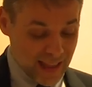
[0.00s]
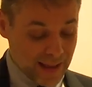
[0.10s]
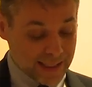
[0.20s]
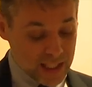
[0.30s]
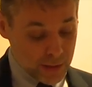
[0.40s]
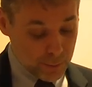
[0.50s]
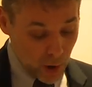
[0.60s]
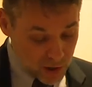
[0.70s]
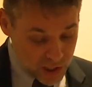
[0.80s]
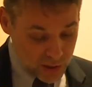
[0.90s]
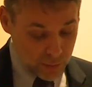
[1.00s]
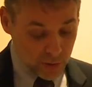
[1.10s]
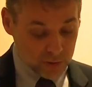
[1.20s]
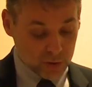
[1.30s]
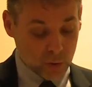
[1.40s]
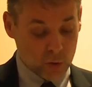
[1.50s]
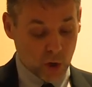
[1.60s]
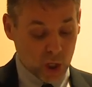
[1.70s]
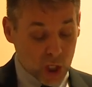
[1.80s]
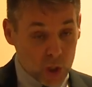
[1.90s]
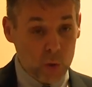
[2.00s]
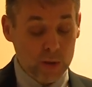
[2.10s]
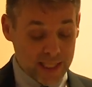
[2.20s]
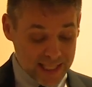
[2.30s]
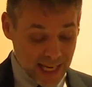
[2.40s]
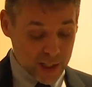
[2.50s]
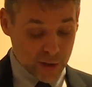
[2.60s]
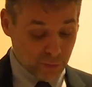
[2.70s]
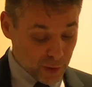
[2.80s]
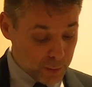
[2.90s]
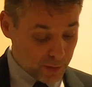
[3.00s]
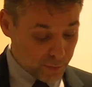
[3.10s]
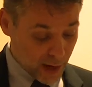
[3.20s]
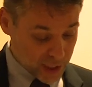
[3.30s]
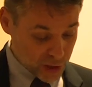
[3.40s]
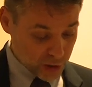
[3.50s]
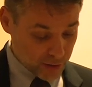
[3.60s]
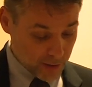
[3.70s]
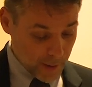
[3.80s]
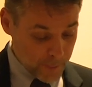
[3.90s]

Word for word: that it's impossible to conclude in such a feeble fashion.